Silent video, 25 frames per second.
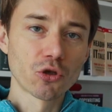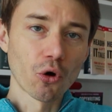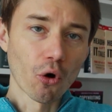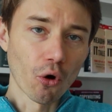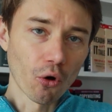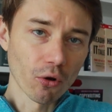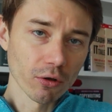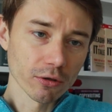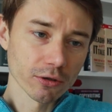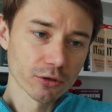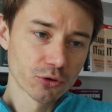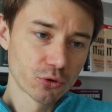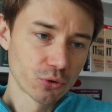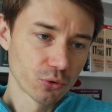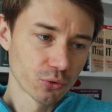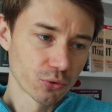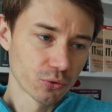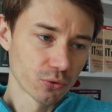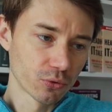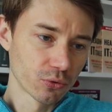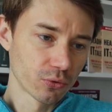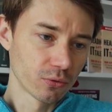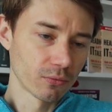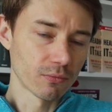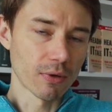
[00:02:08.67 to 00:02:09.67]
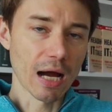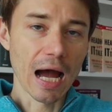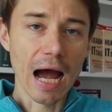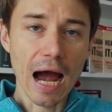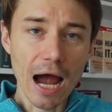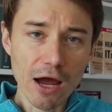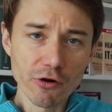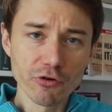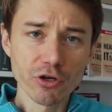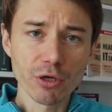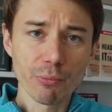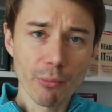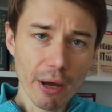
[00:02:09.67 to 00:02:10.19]
talk to
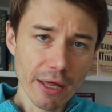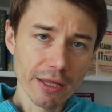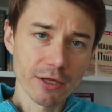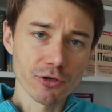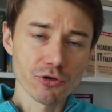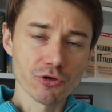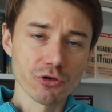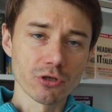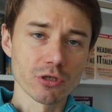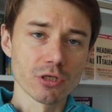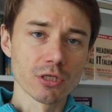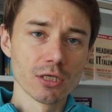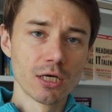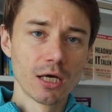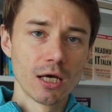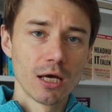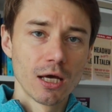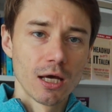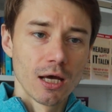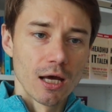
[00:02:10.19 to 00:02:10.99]
hiring managers